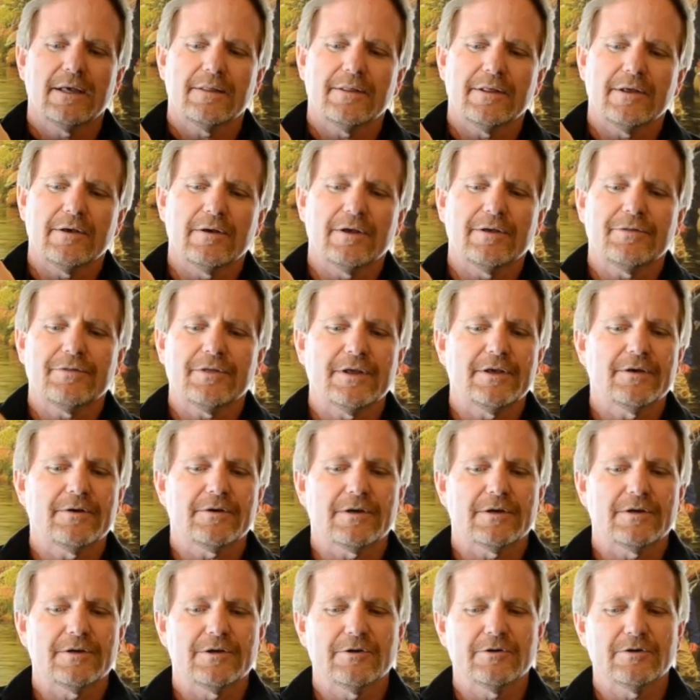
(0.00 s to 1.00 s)
The only thing you
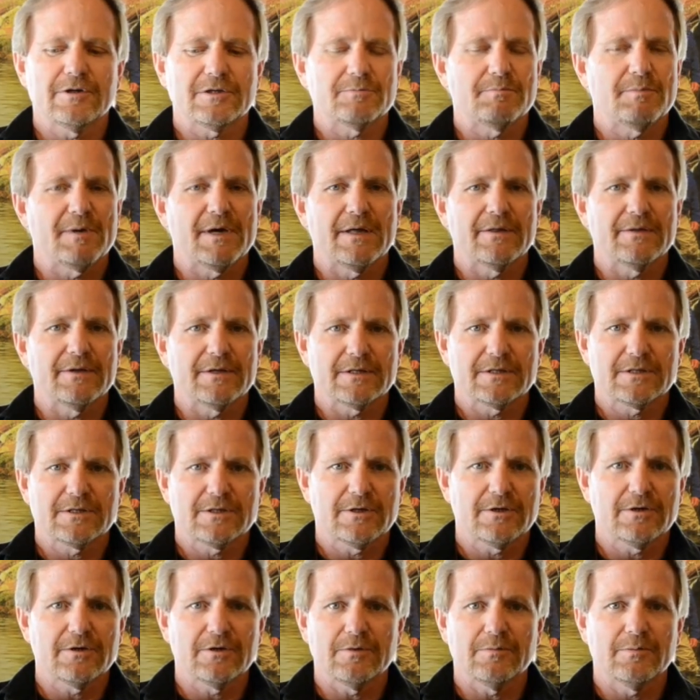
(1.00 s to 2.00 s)
can do is bend this
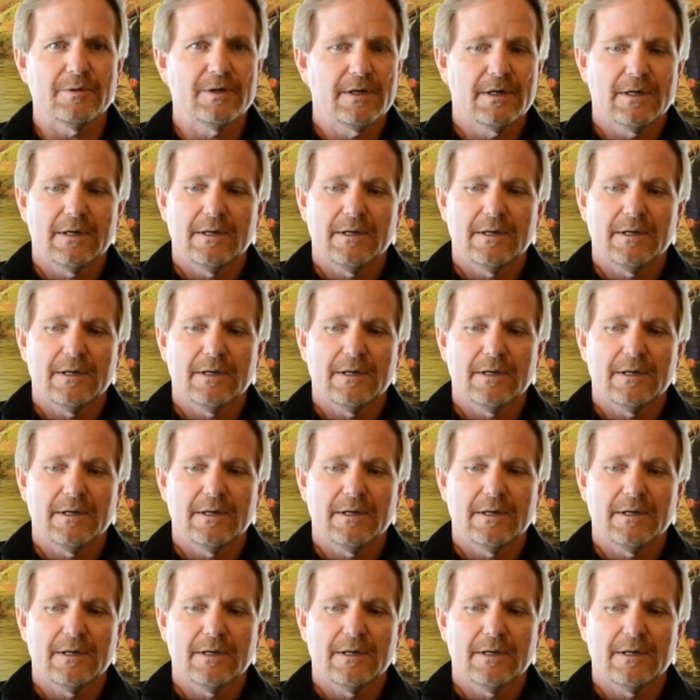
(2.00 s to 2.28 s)
tube.